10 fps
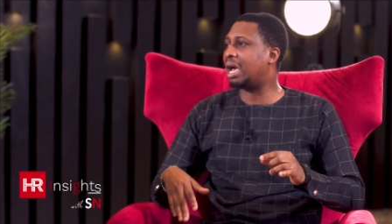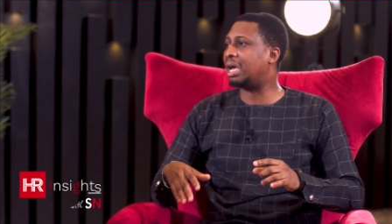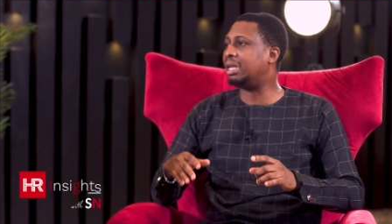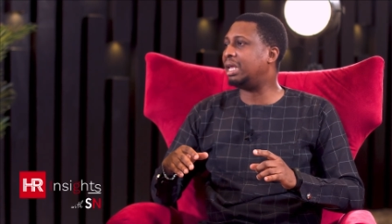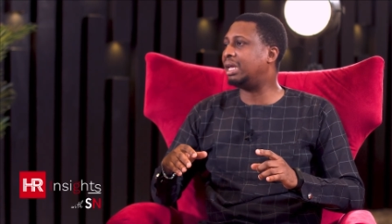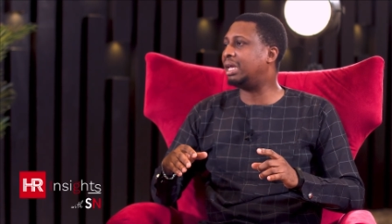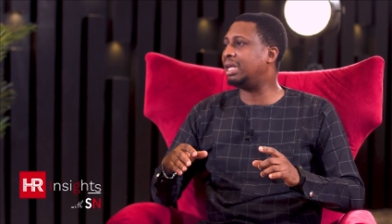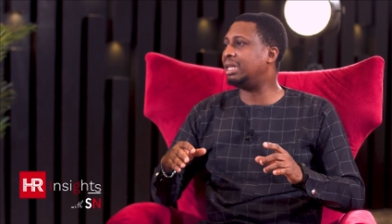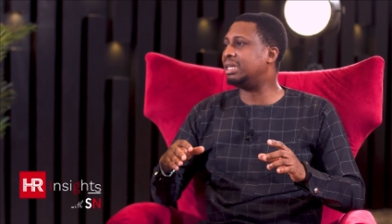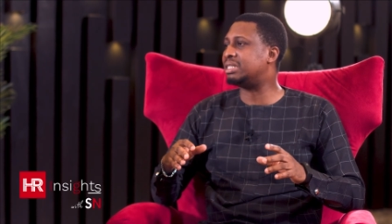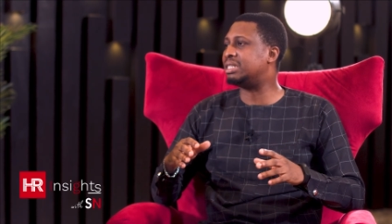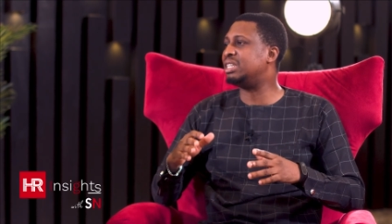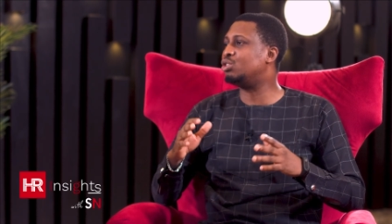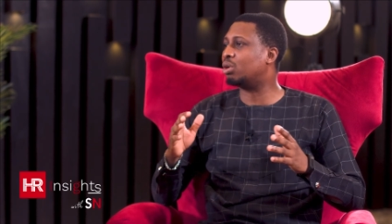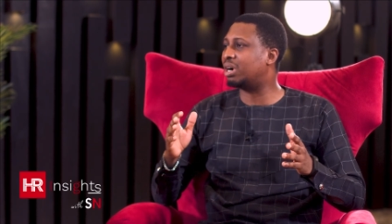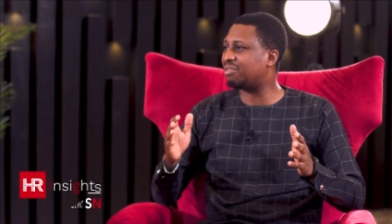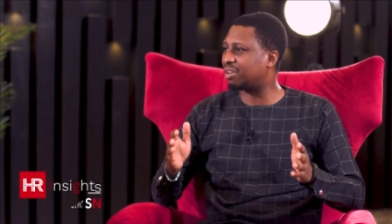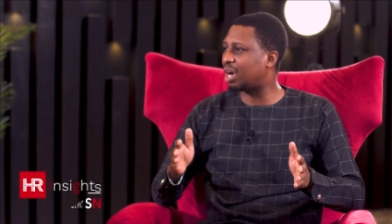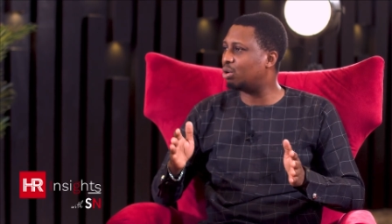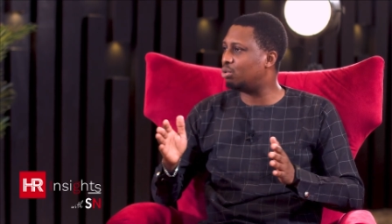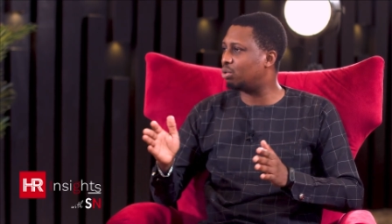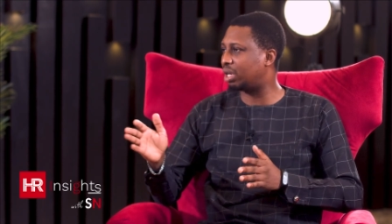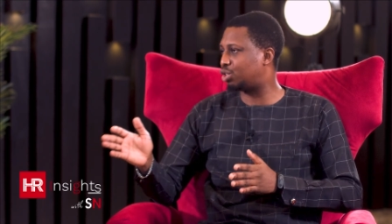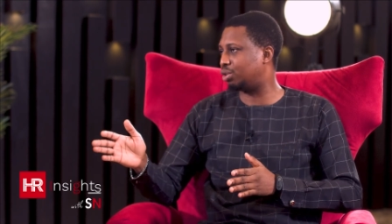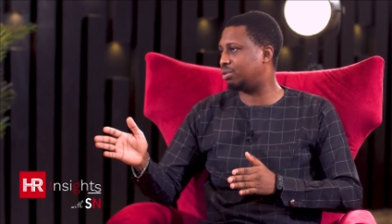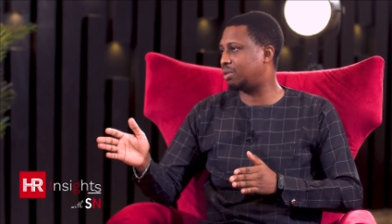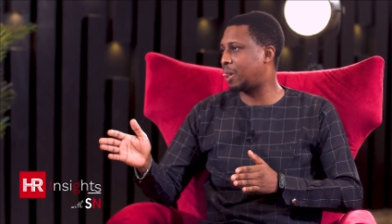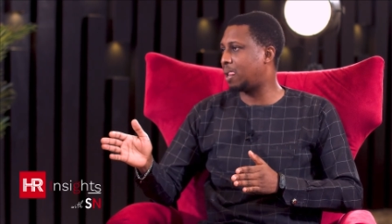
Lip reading: And again, is the geographical location,